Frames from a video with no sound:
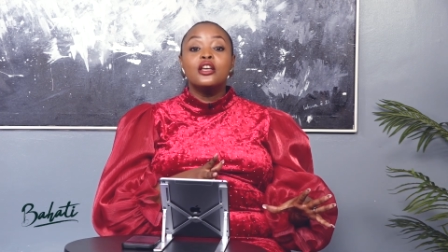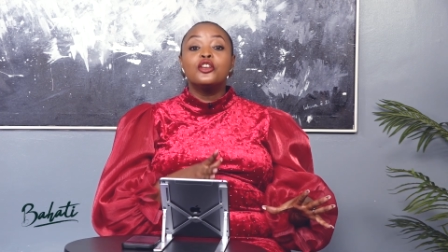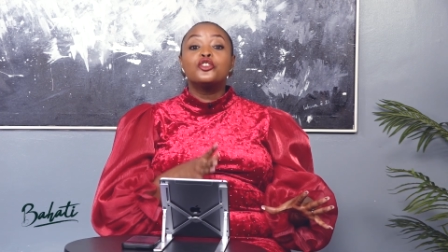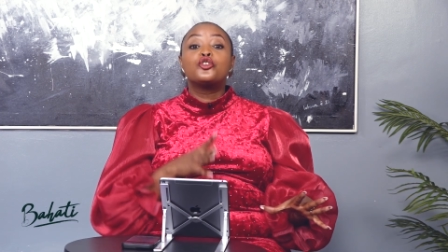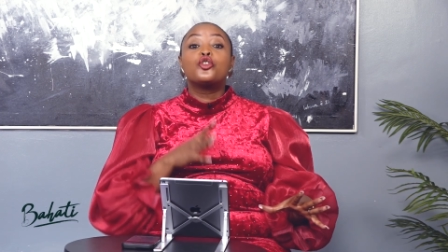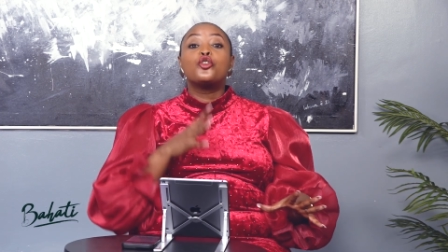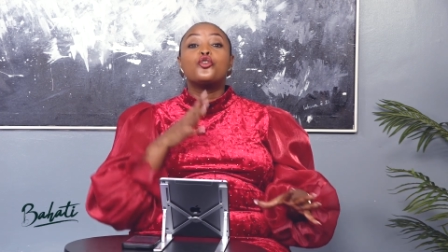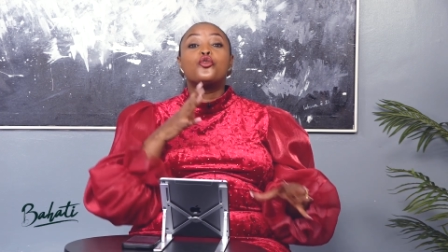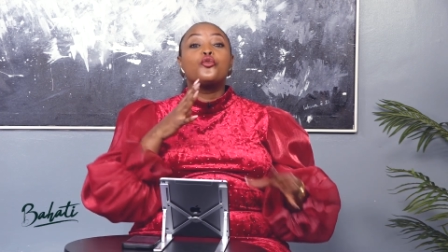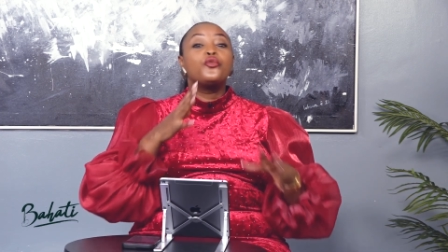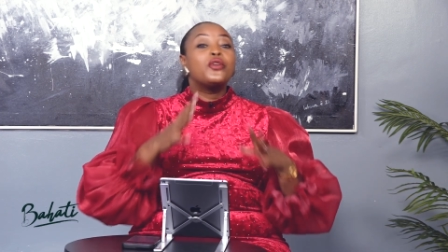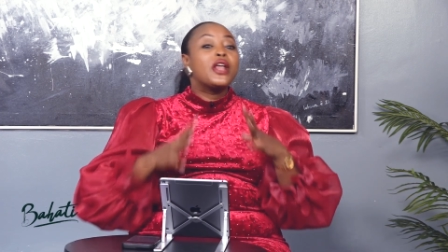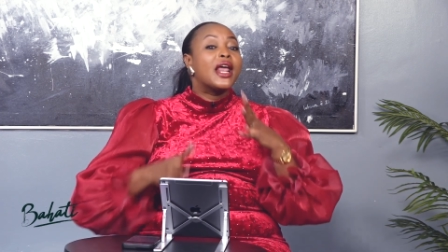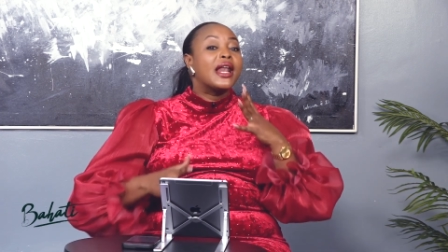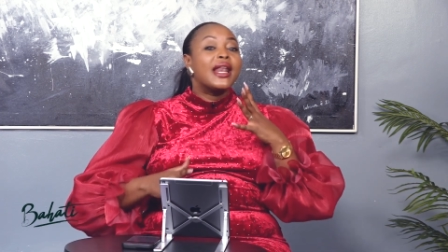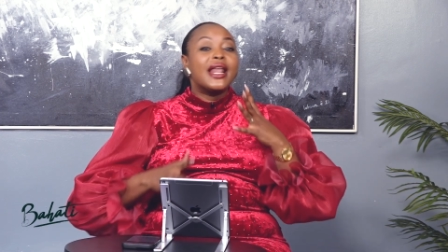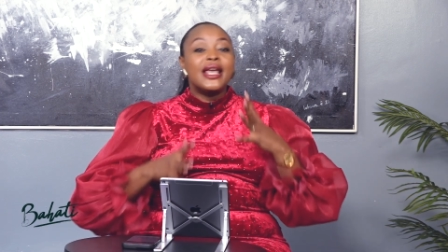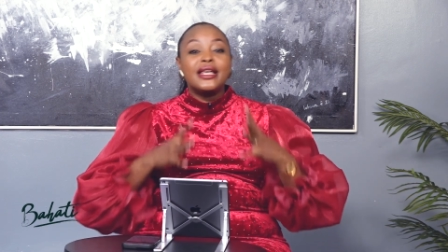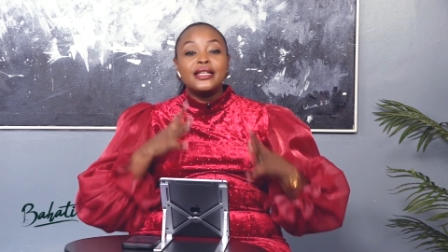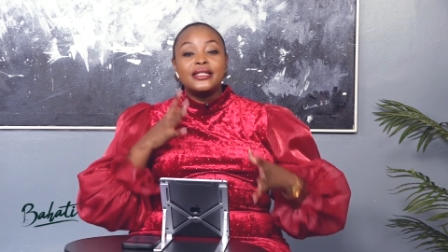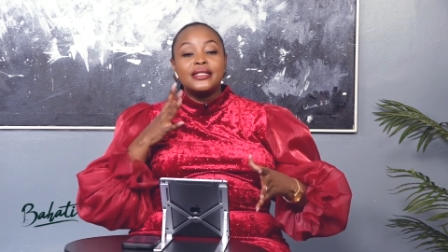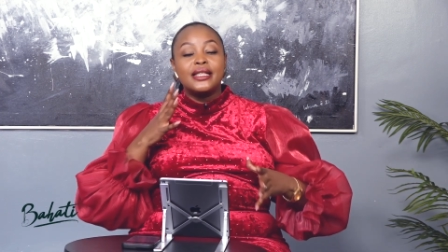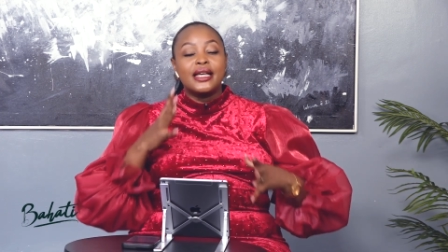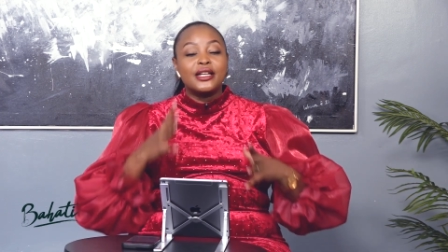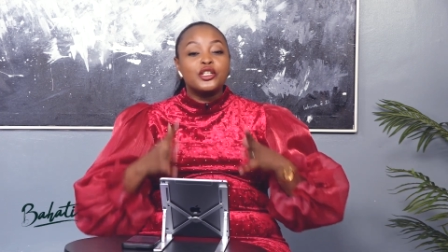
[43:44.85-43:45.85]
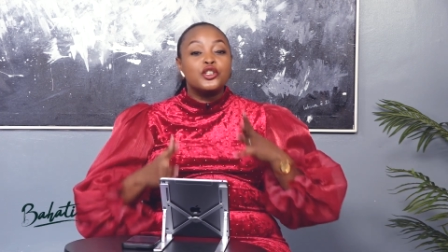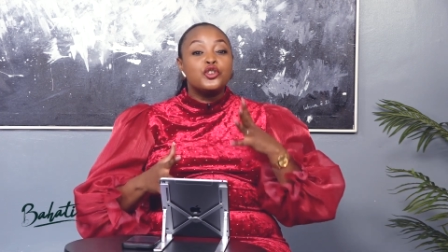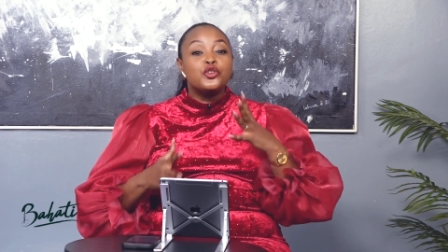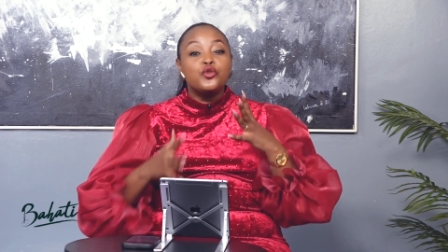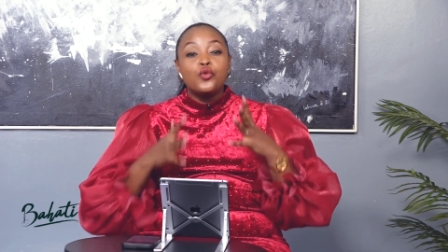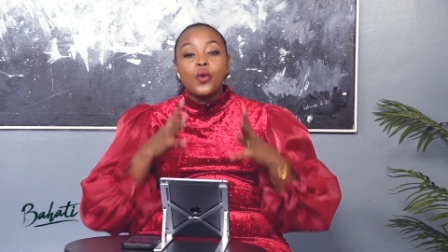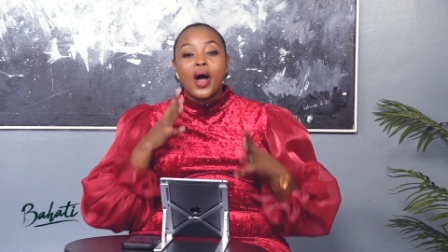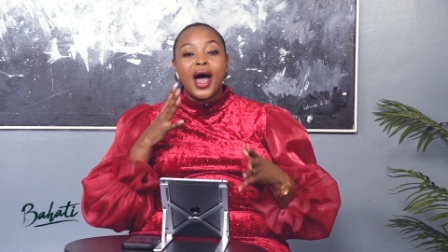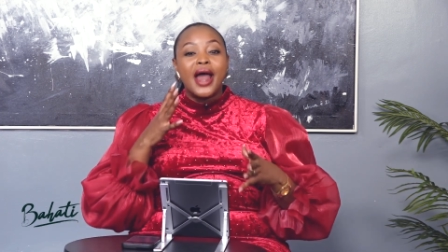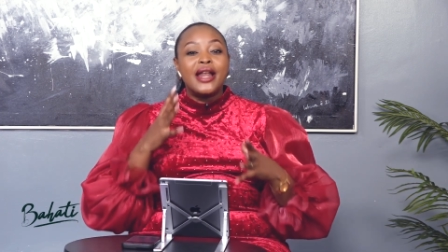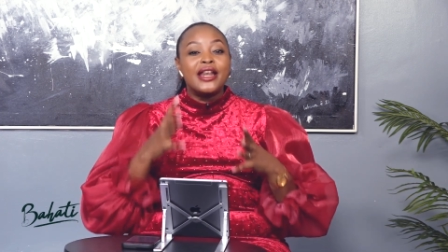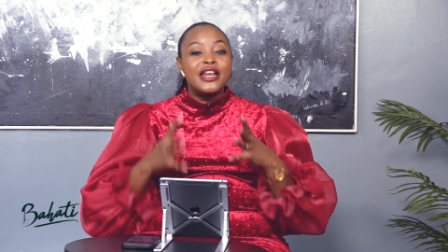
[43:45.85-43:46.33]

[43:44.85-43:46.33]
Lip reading: So you realize that you are